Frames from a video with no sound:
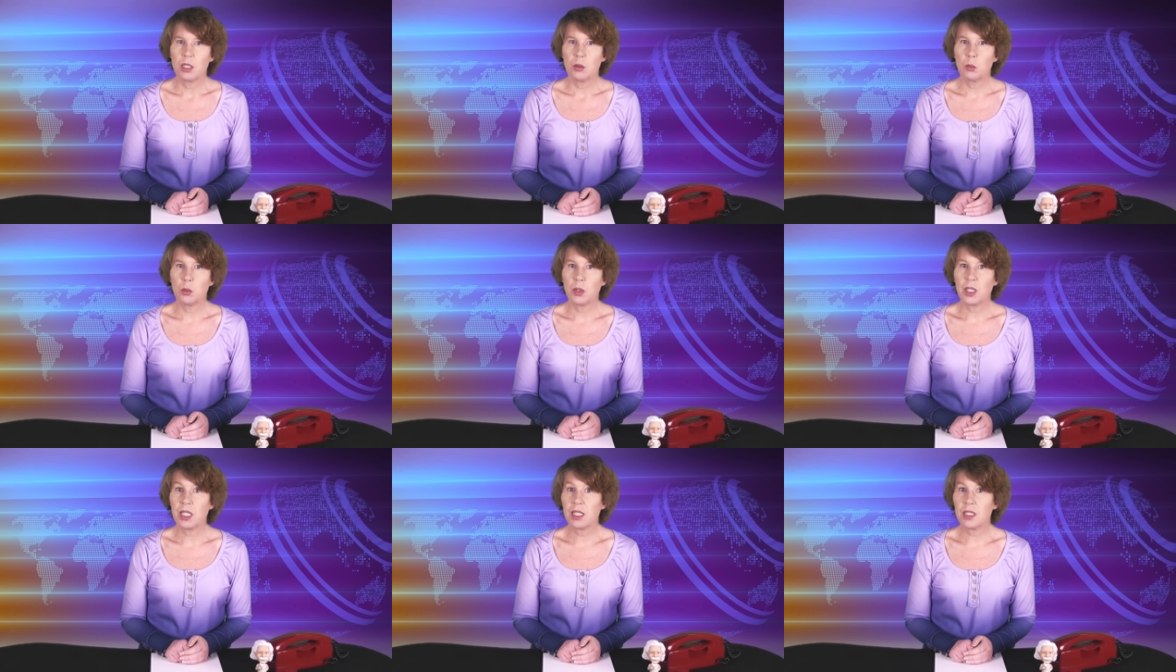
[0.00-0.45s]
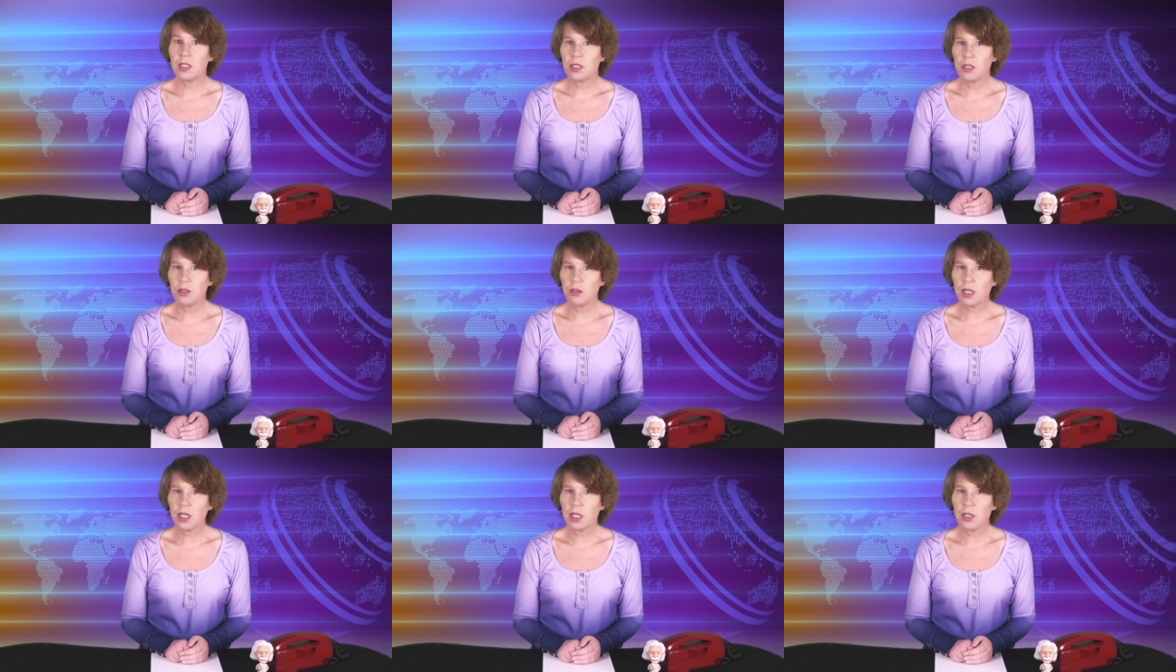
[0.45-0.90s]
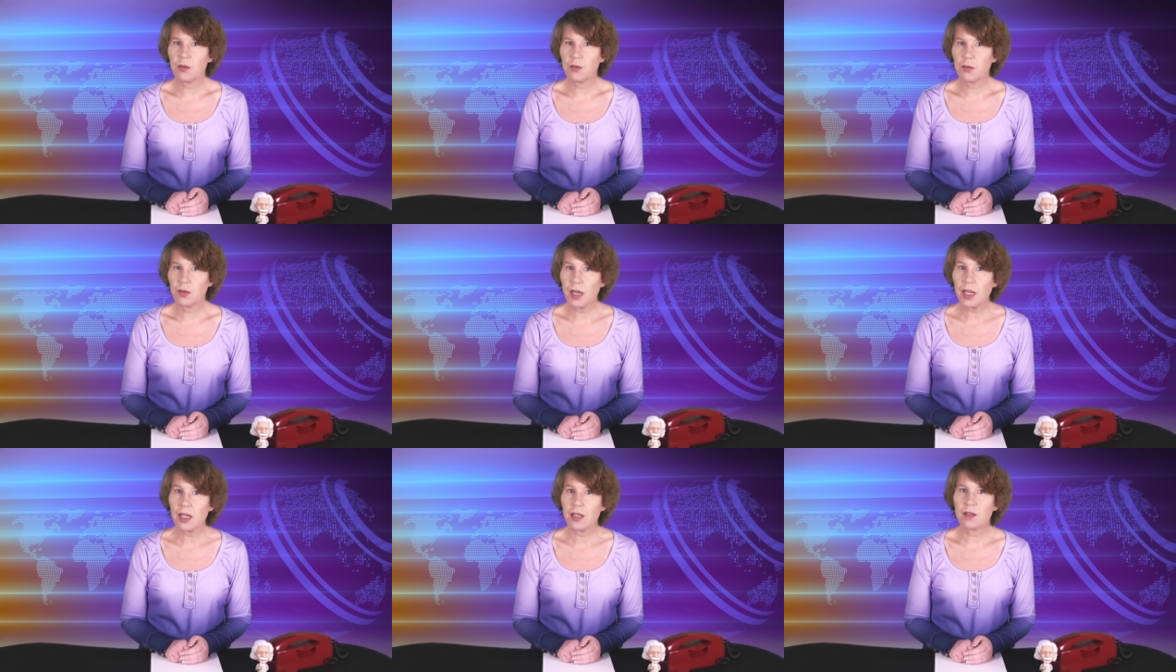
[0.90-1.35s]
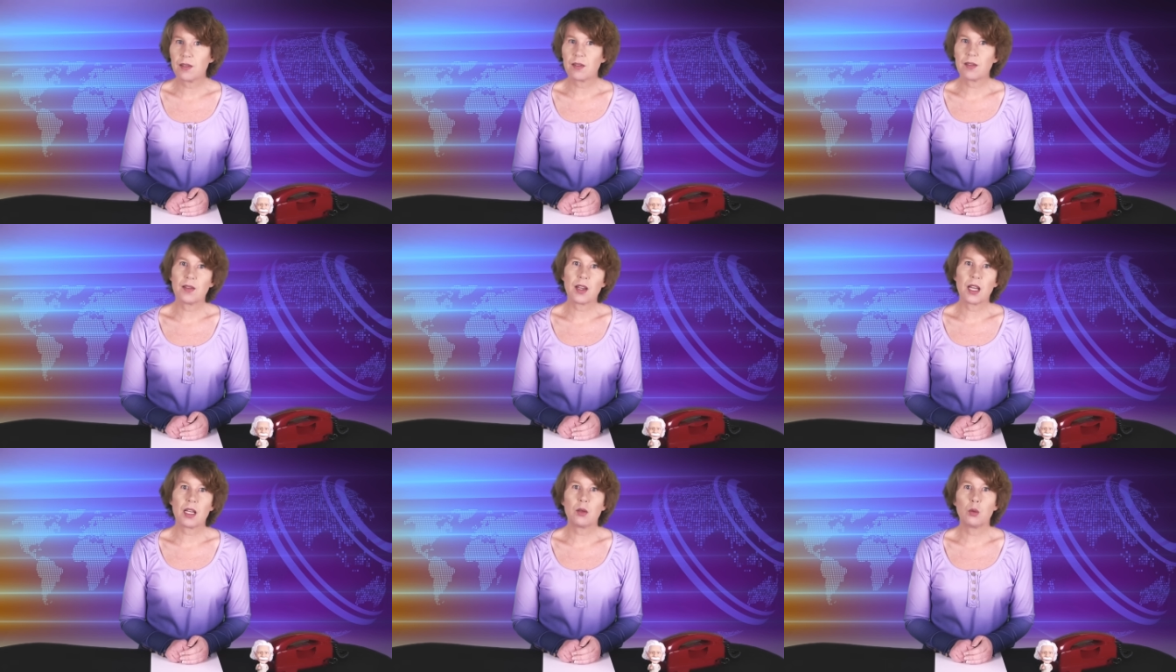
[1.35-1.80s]
But I do have faith
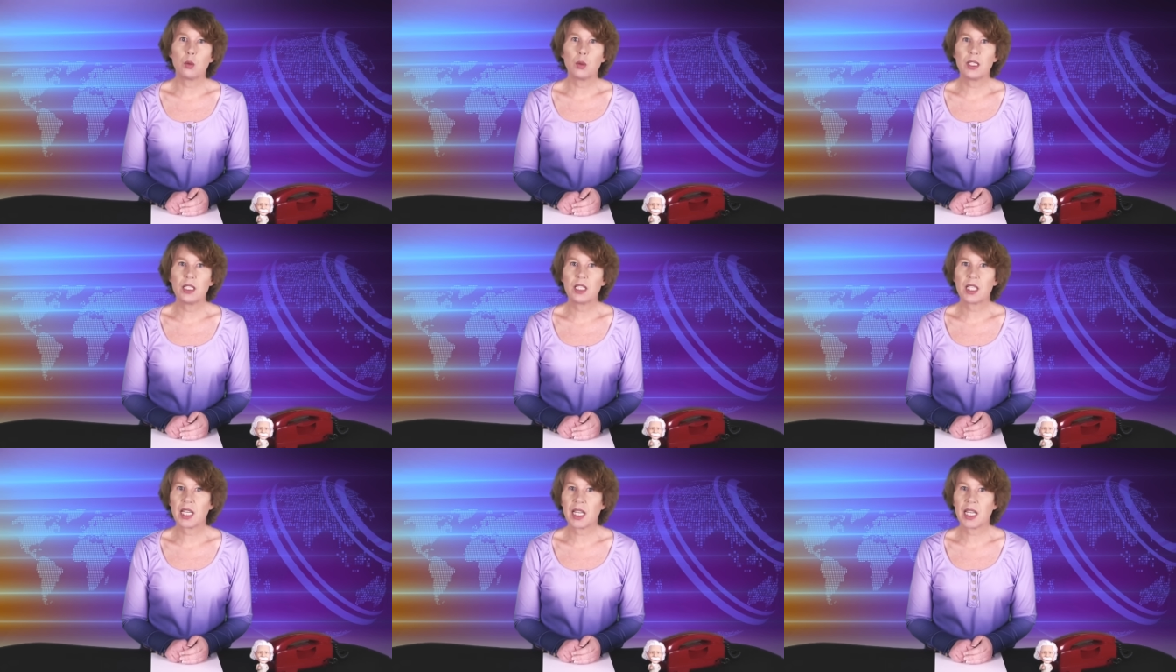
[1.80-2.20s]
that we